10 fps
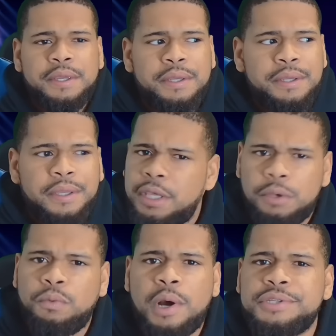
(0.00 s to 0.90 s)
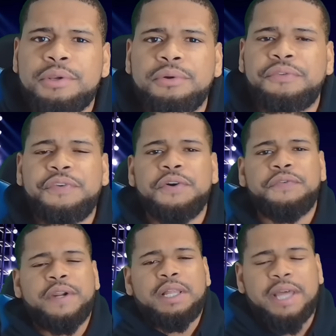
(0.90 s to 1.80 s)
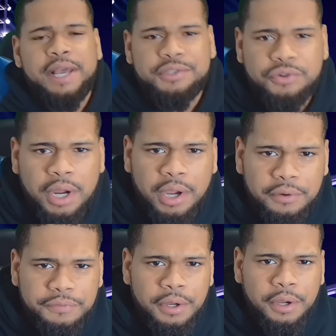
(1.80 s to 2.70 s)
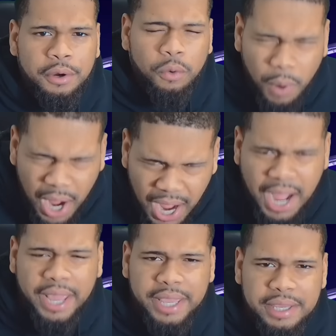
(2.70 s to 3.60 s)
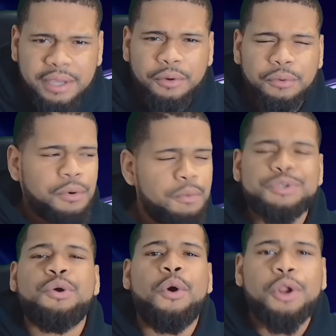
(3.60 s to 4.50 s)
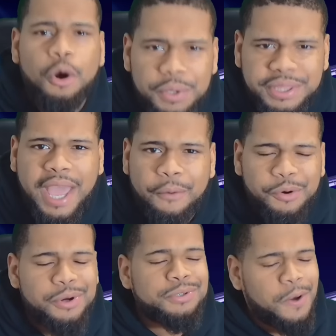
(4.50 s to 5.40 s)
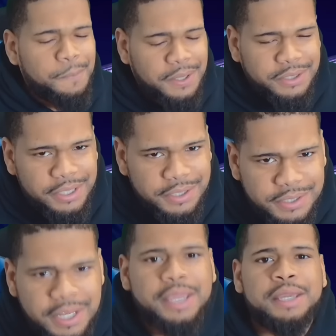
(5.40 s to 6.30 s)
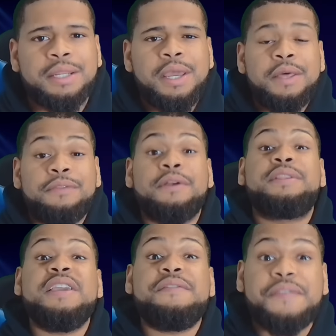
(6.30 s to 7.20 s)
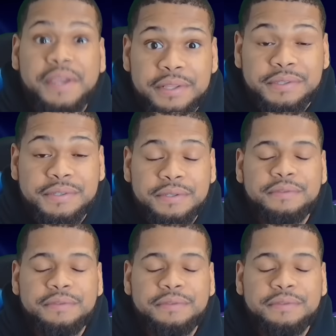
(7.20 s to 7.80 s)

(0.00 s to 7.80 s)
He wasn't on the field for that last drive. Why? What was going on with that? We're going to talk about that in a second. The defense.